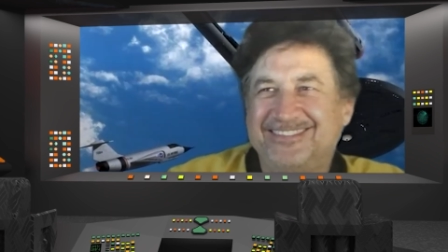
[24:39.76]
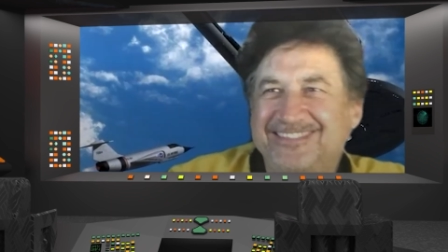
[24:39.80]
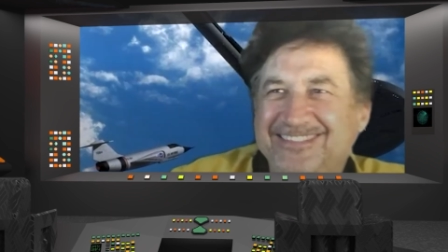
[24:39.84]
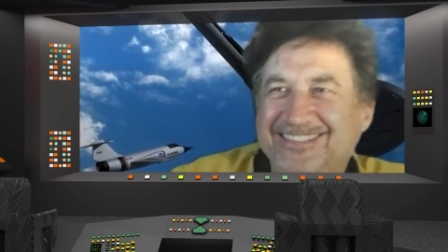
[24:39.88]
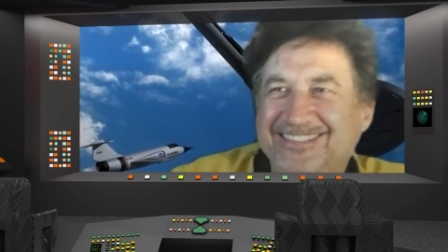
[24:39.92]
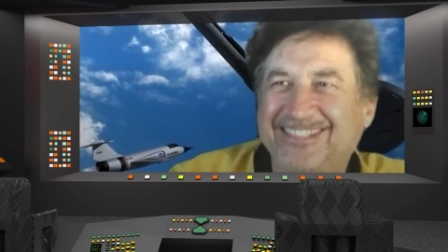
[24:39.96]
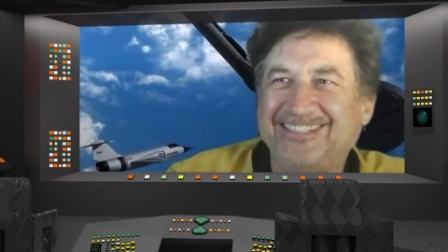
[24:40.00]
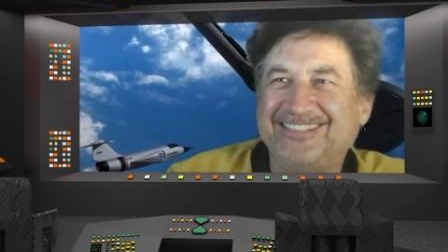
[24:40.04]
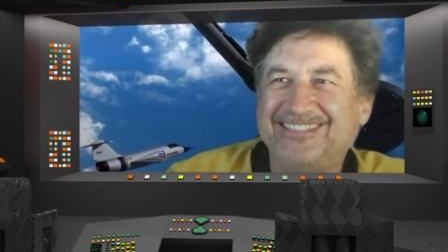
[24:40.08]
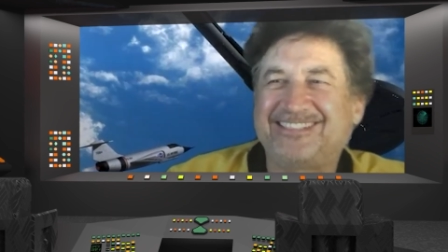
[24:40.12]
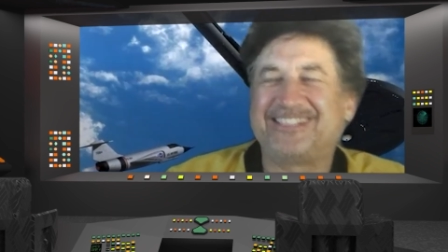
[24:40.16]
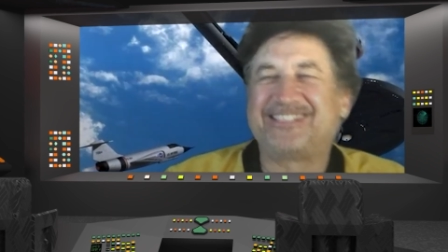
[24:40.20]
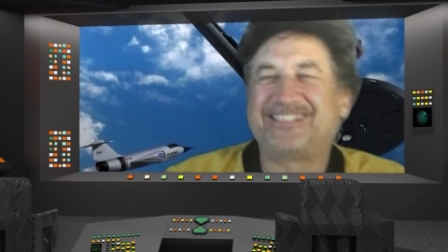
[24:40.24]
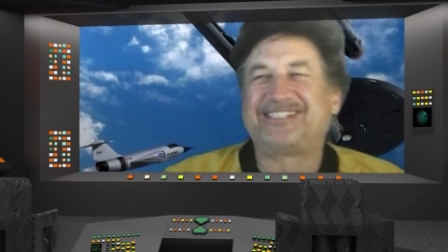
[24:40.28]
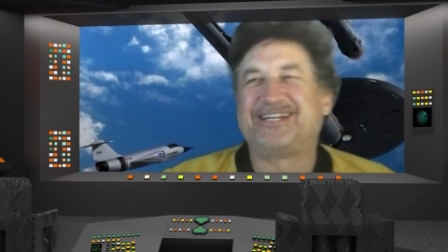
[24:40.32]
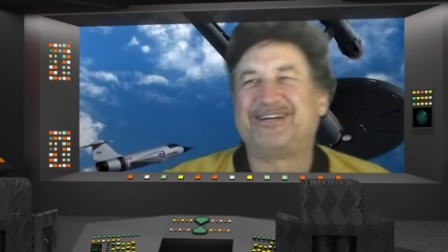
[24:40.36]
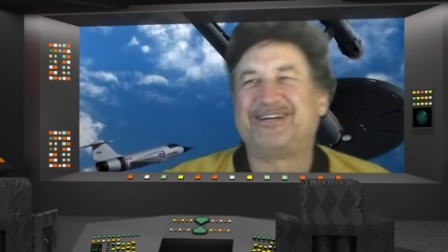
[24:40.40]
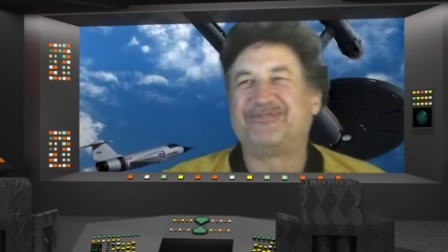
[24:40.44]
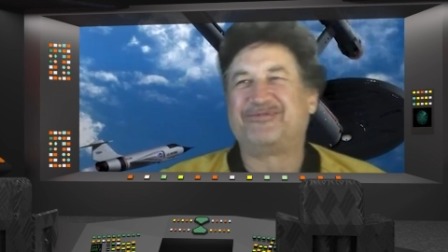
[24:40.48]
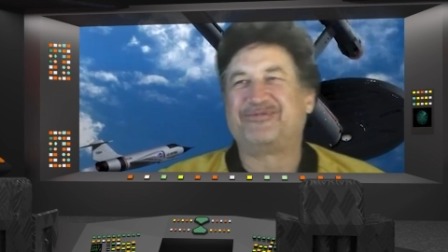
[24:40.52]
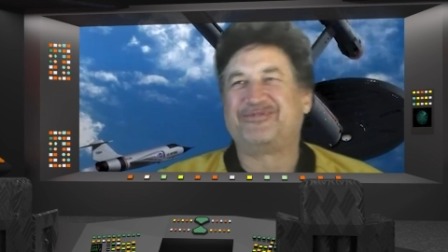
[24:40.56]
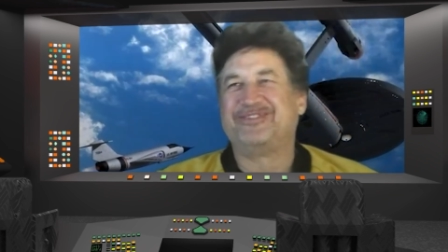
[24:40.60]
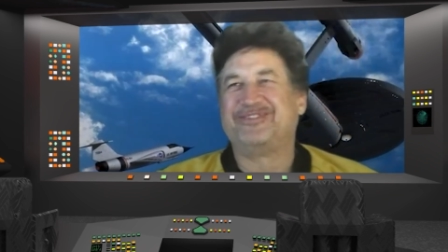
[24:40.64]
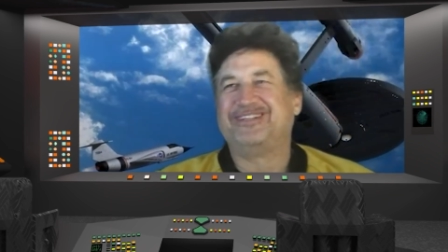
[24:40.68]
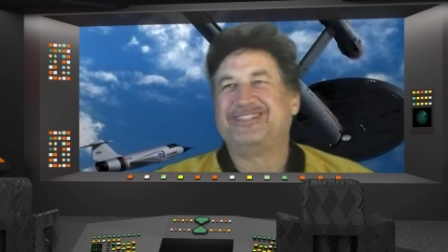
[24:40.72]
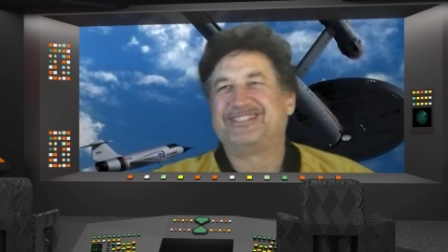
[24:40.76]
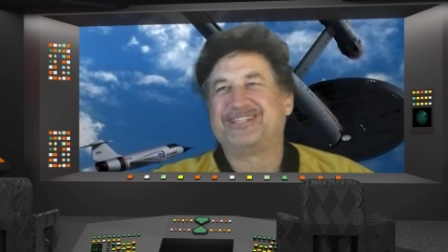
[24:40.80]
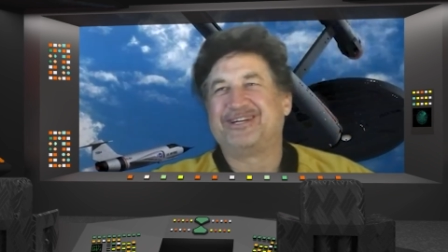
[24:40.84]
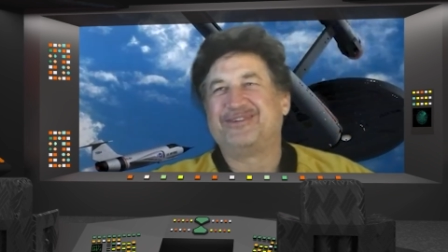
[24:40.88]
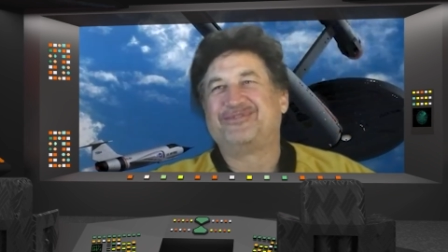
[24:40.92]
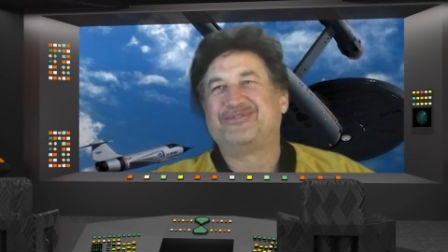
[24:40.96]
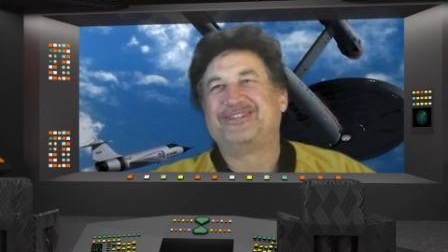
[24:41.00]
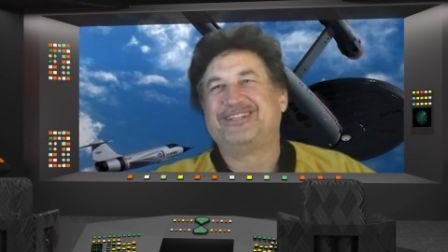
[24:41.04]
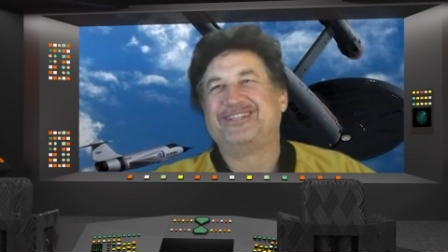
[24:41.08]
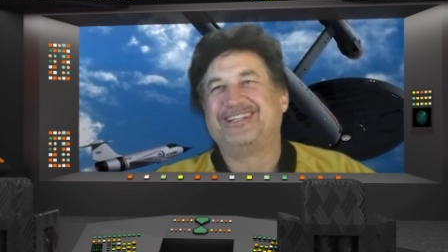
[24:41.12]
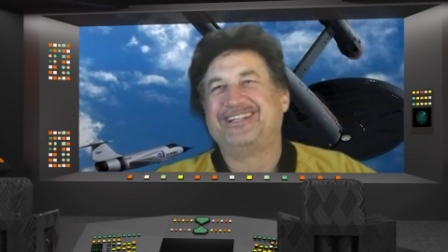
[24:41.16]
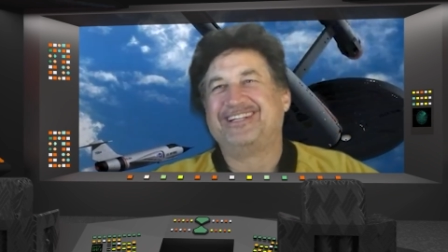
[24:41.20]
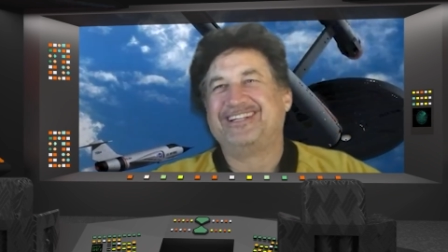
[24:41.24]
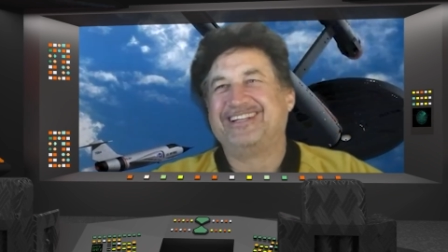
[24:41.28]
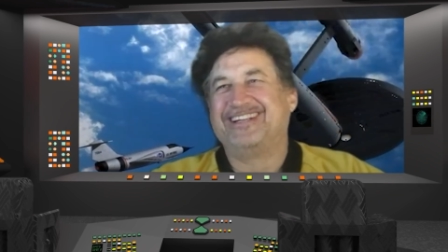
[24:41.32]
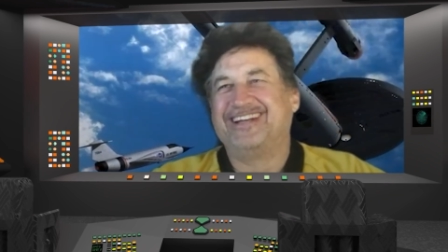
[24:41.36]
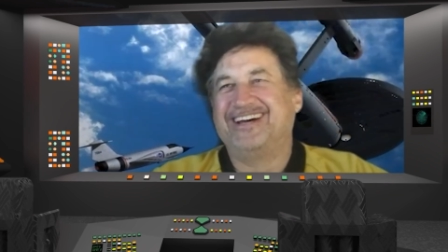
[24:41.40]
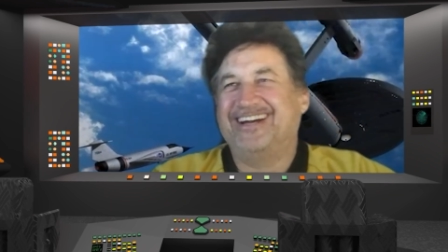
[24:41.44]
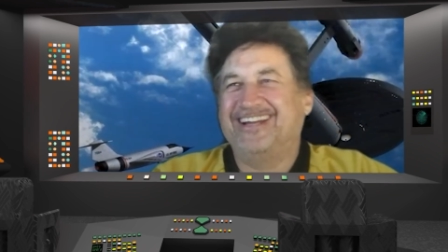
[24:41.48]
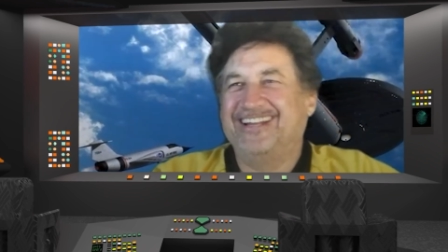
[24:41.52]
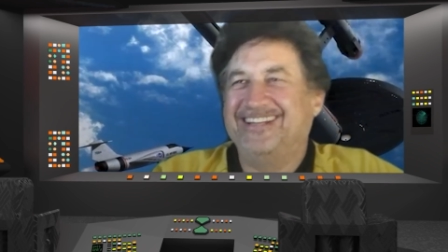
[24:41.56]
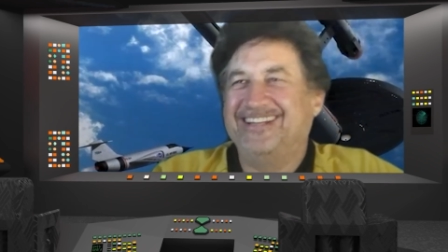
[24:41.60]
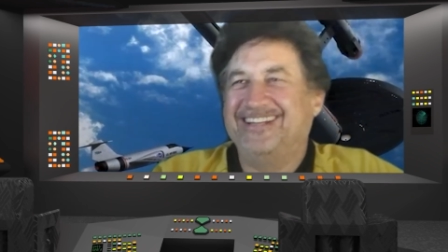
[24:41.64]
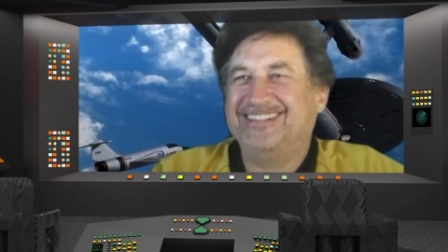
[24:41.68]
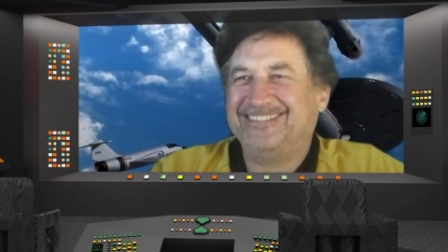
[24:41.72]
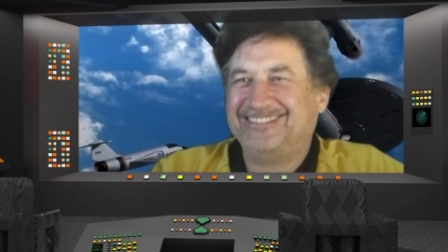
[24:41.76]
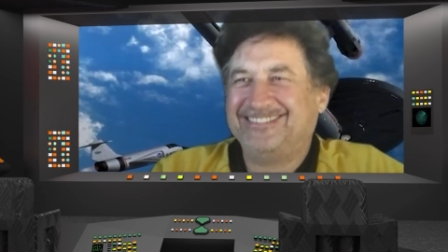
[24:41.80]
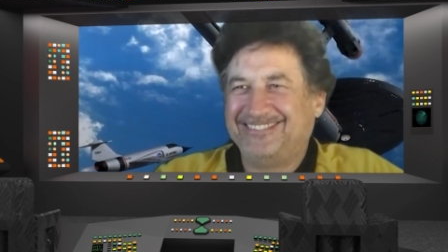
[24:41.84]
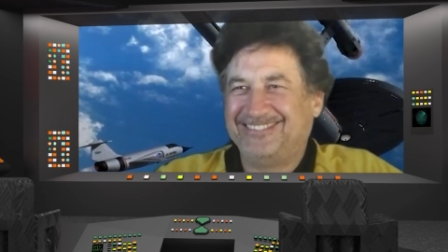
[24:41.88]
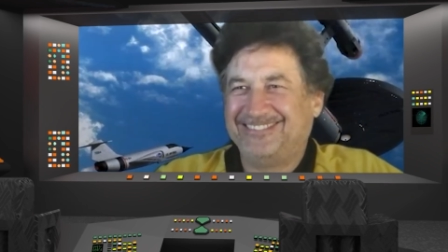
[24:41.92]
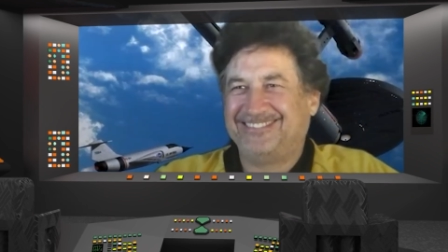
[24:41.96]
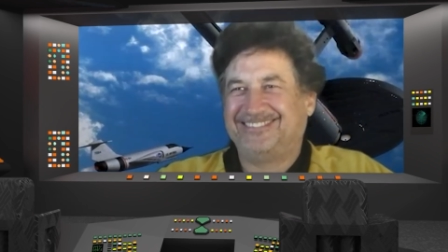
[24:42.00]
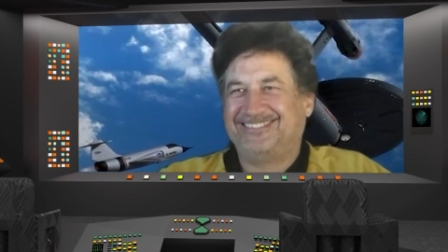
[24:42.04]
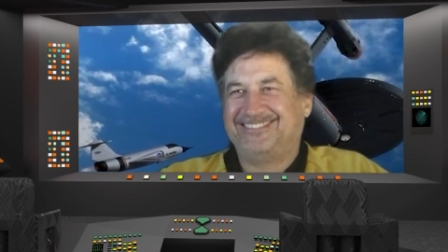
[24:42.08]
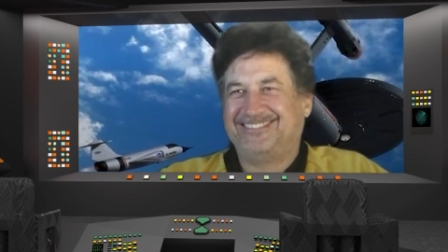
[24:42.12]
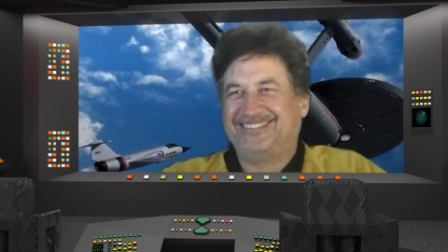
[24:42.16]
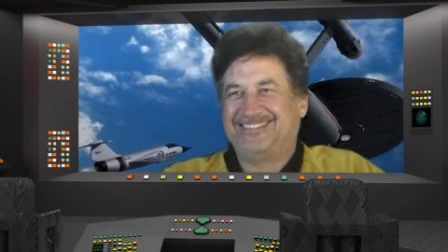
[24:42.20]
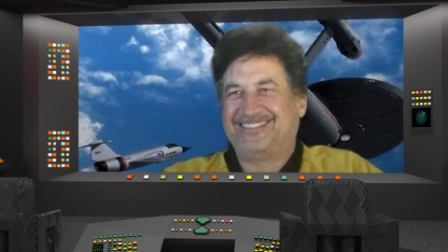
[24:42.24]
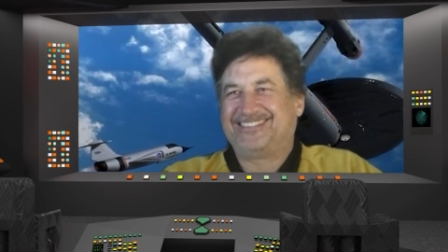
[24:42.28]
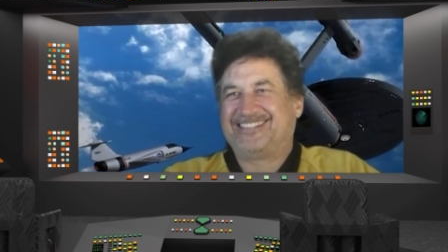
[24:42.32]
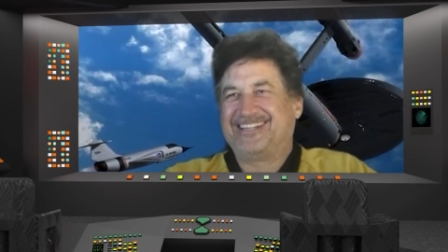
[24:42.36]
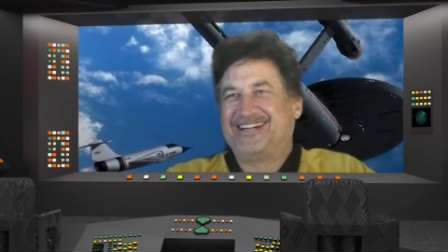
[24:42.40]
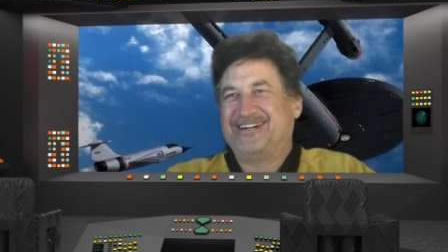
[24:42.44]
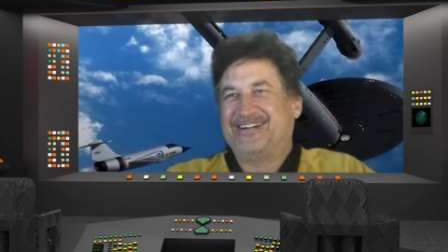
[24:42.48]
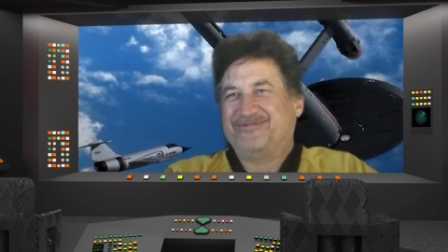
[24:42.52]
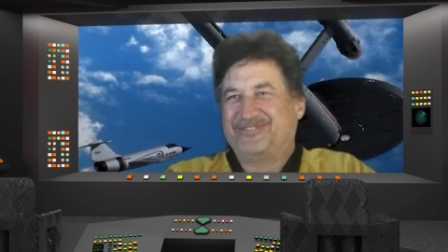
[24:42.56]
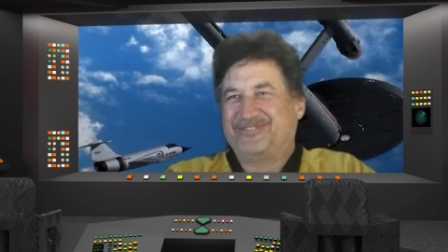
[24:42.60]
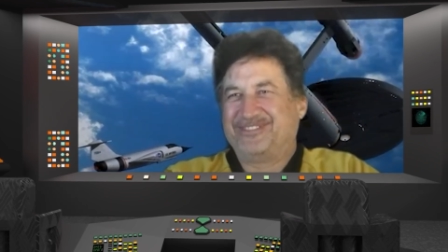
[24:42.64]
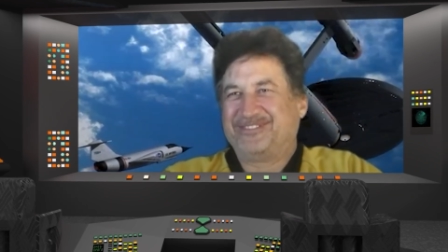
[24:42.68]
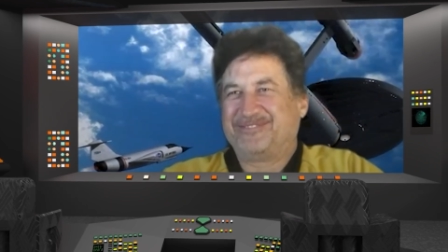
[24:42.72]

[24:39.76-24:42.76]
yeah, it's a tough little nut. It's tough.